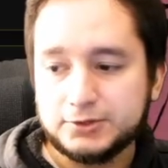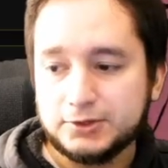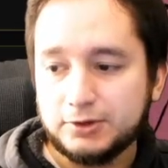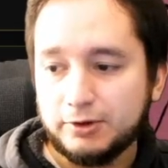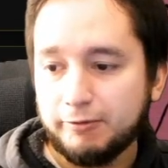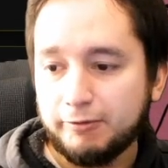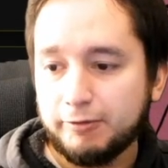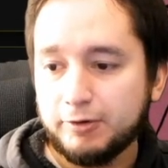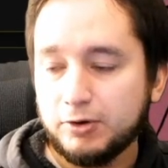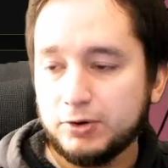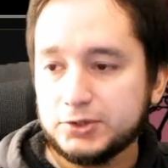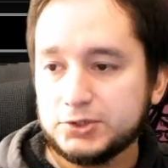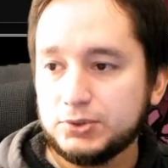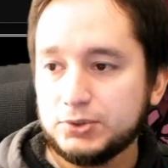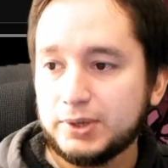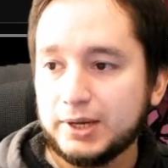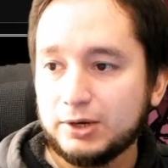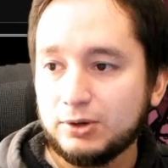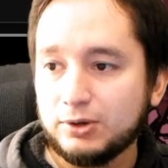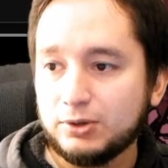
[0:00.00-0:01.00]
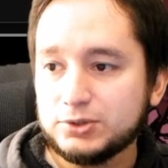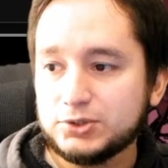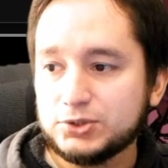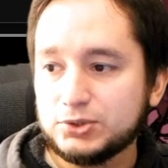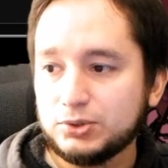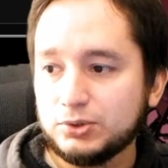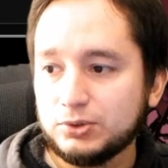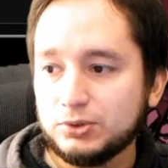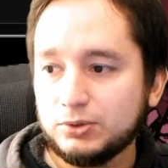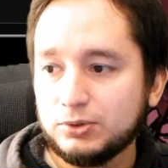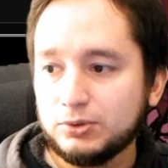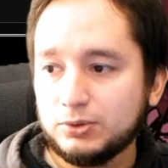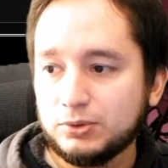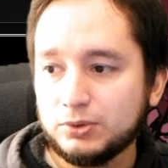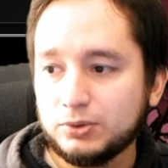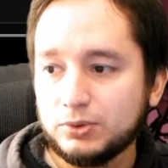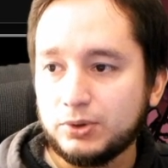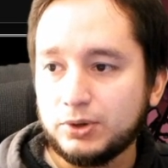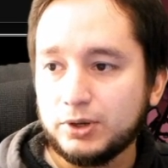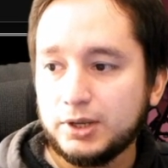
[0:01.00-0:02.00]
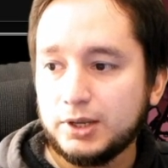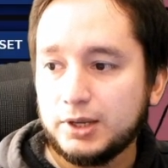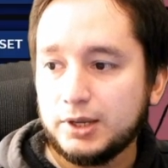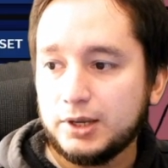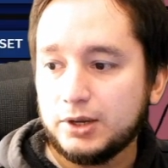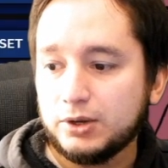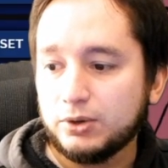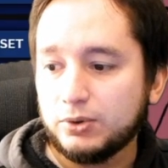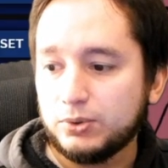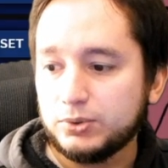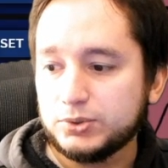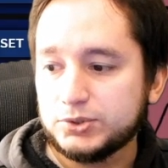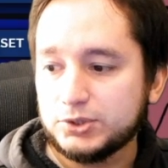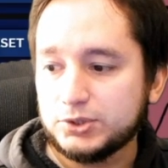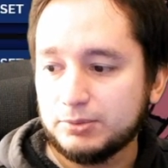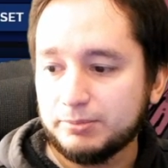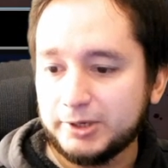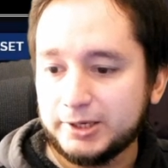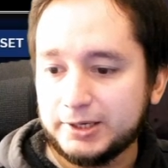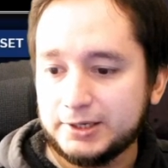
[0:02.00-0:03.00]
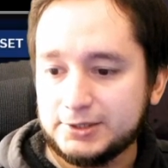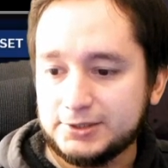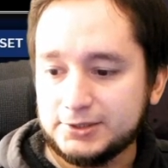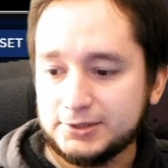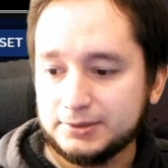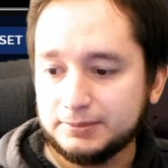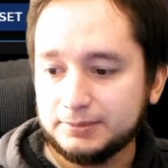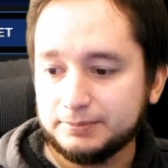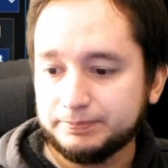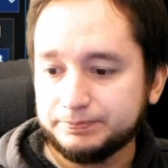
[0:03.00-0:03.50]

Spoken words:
Of course, you can also customize